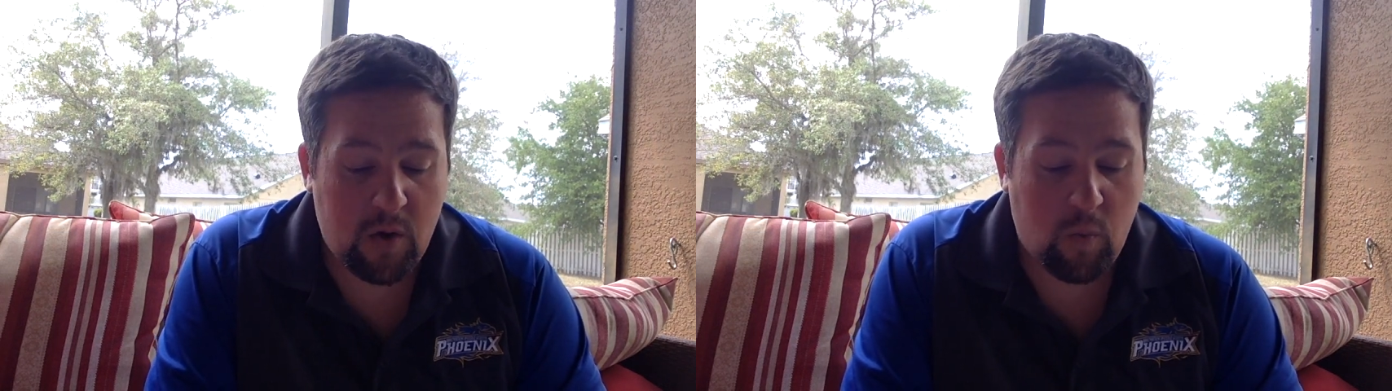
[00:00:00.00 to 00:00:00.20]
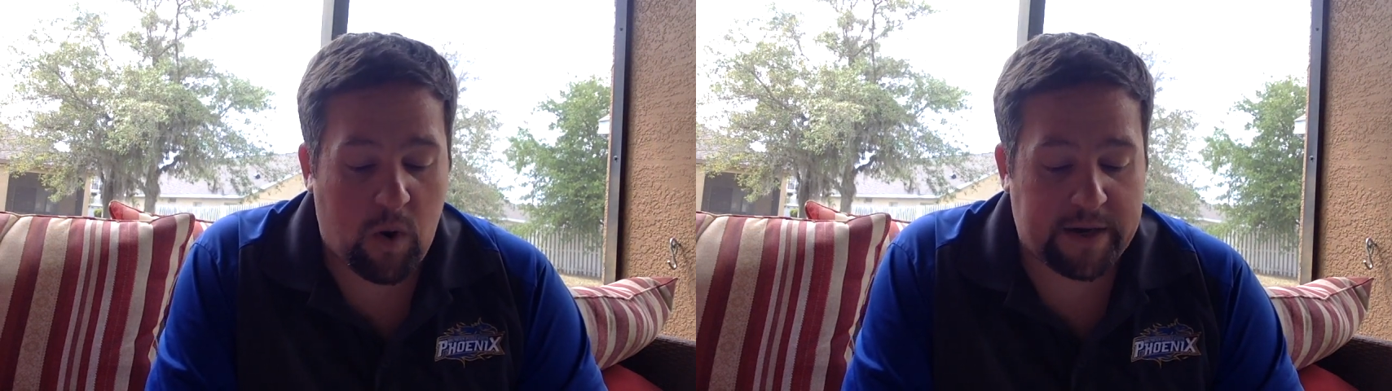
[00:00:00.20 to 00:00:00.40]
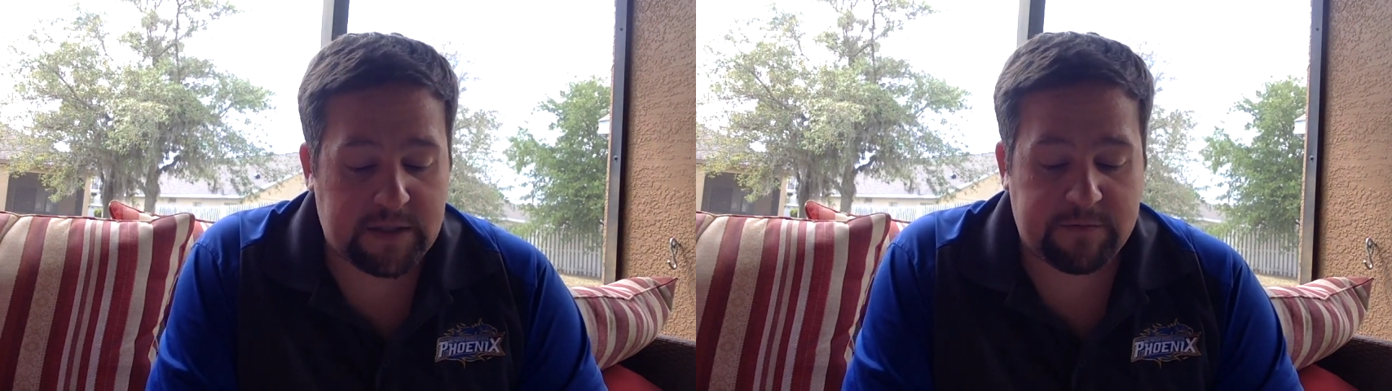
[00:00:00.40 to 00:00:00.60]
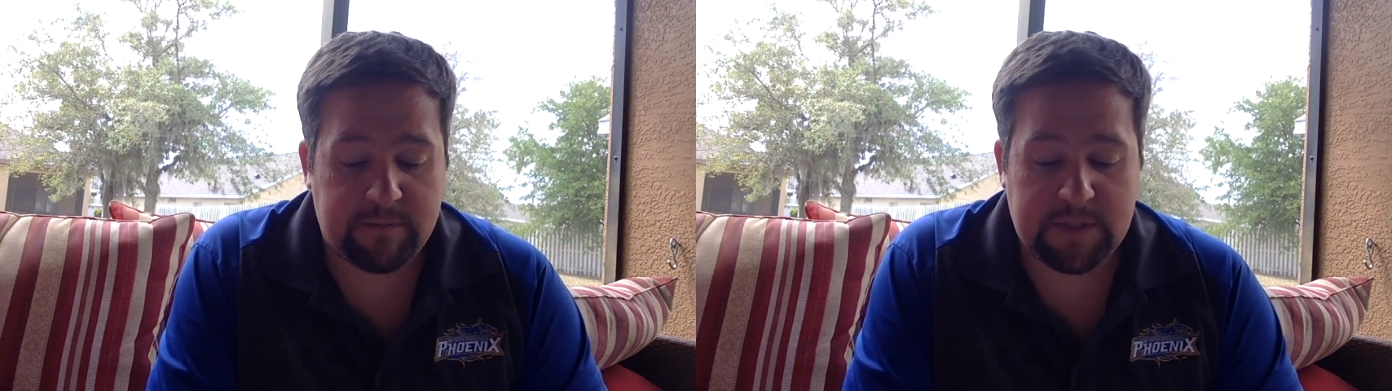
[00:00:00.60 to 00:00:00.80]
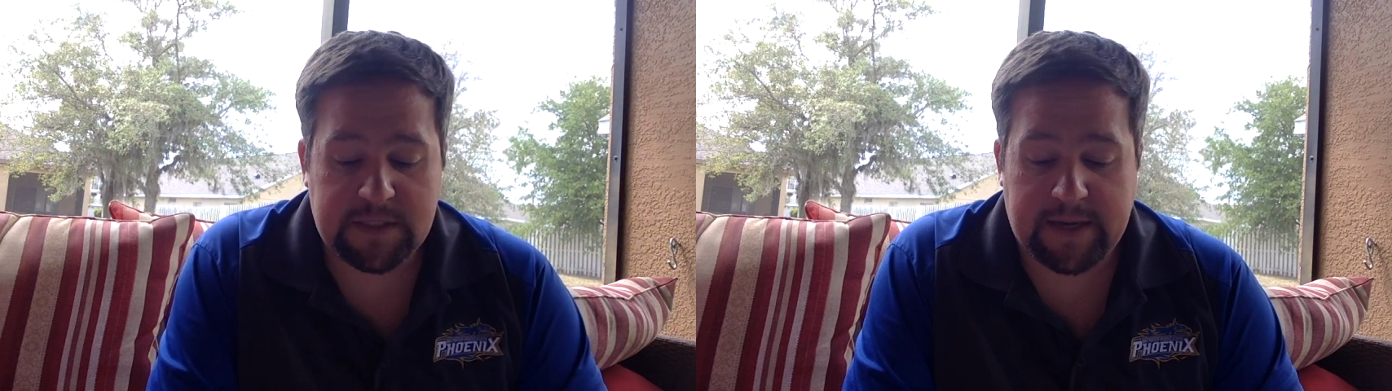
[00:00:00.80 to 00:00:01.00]
watched
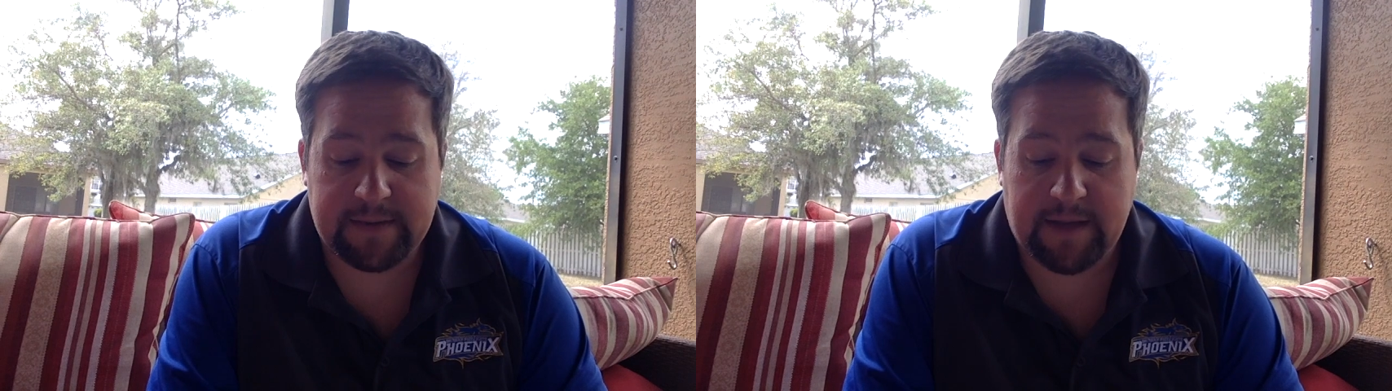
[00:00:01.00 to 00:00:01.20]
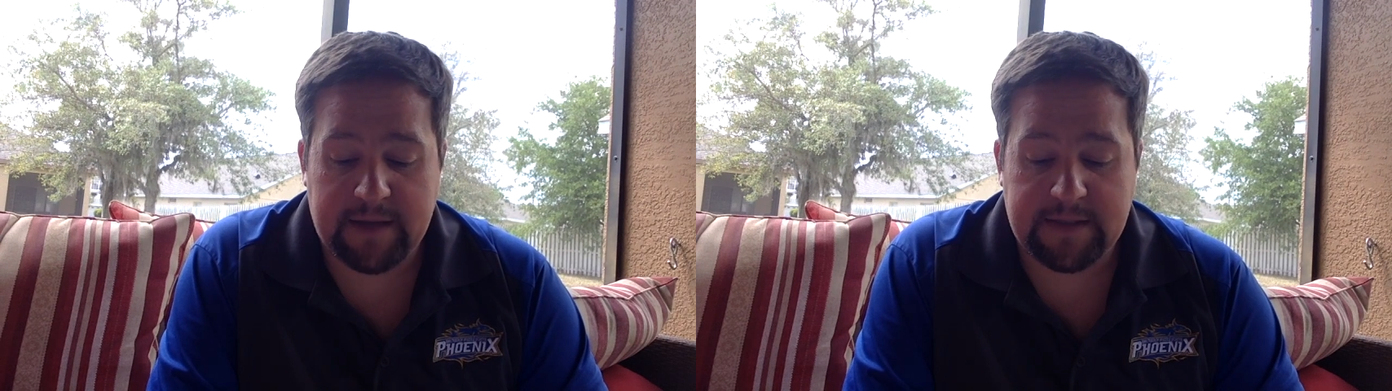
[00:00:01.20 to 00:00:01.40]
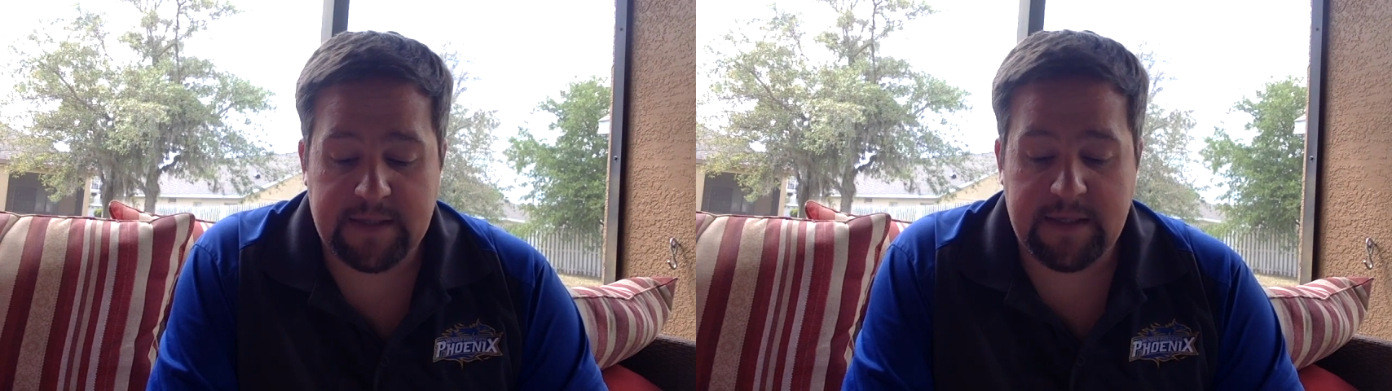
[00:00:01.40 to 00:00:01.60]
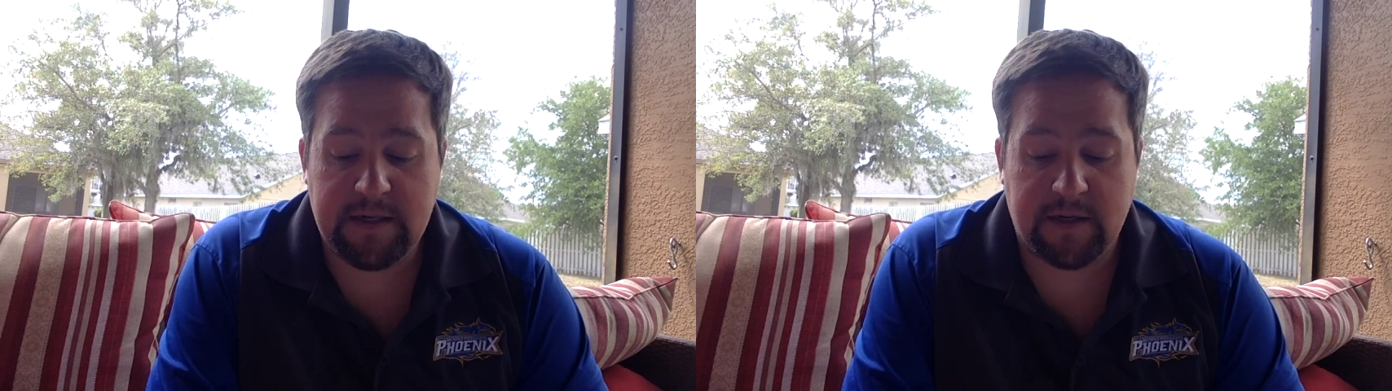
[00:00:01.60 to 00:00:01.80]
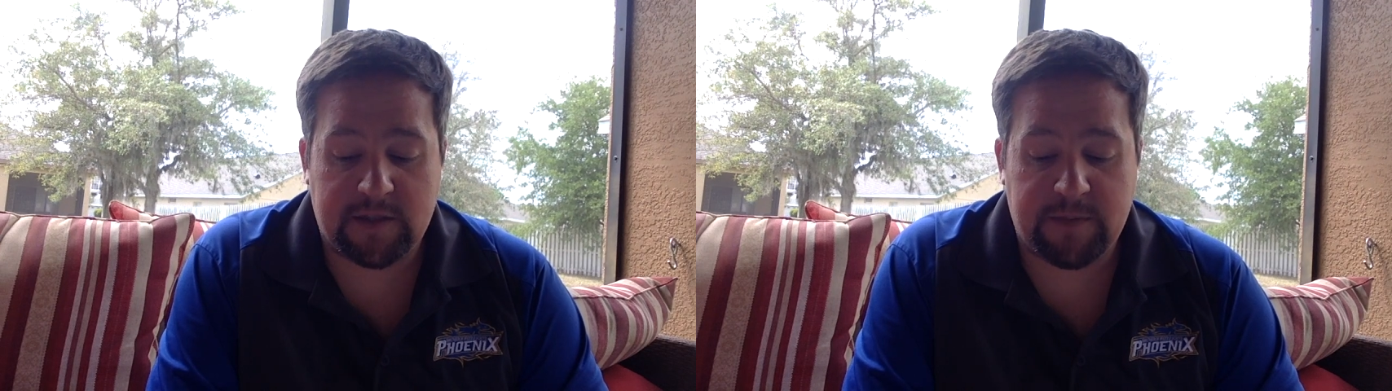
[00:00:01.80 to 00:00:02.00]
from the sidelines,
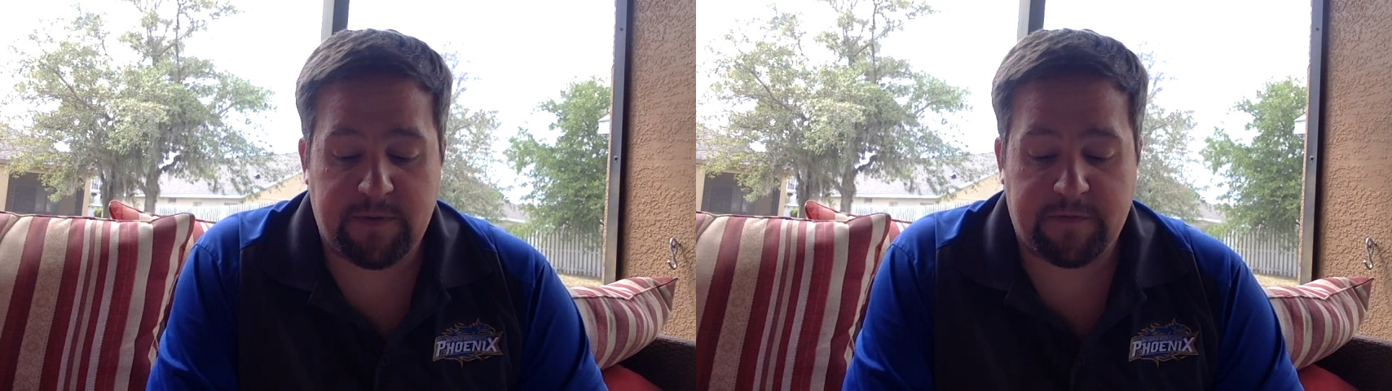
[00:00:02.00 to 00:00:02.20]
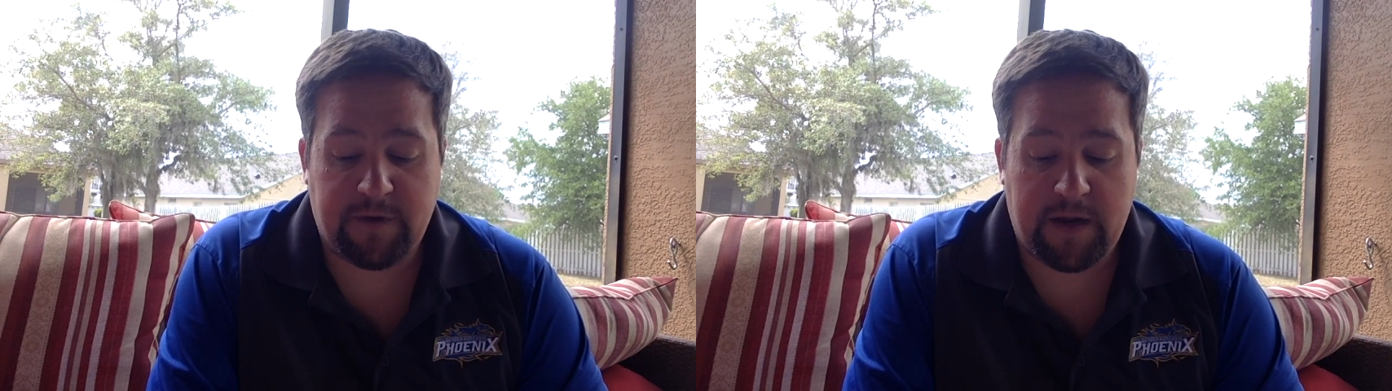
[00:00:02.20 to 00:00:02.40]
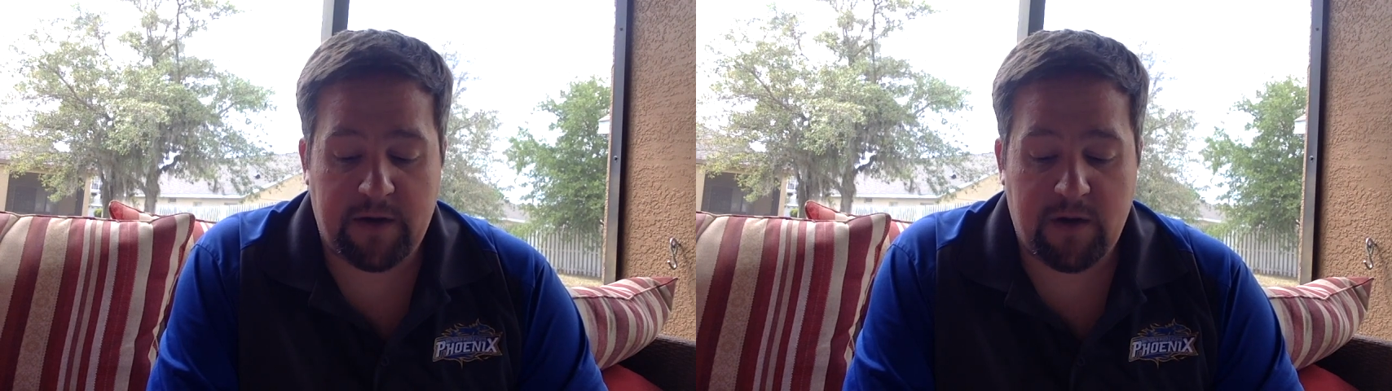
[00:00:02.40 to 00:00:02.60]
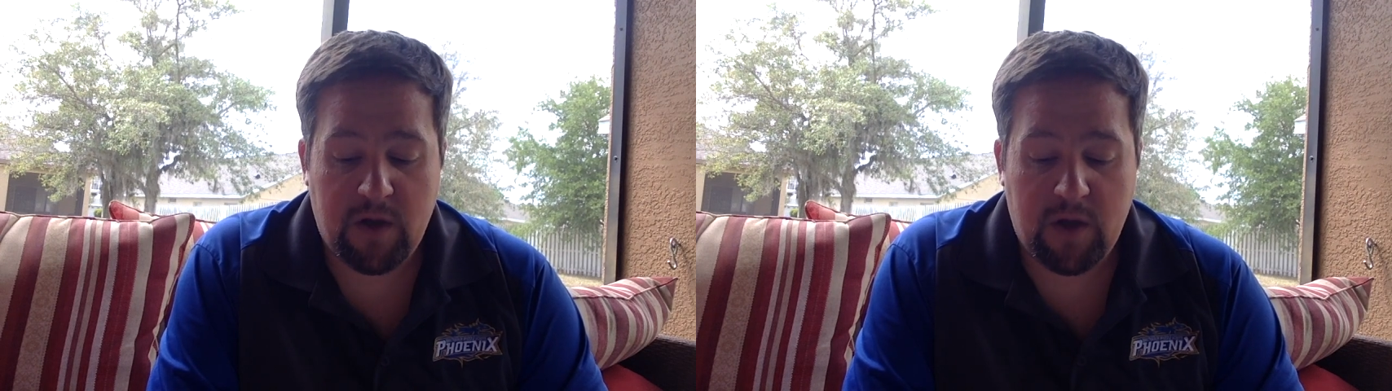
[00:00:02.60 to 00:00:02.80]
eager to befriend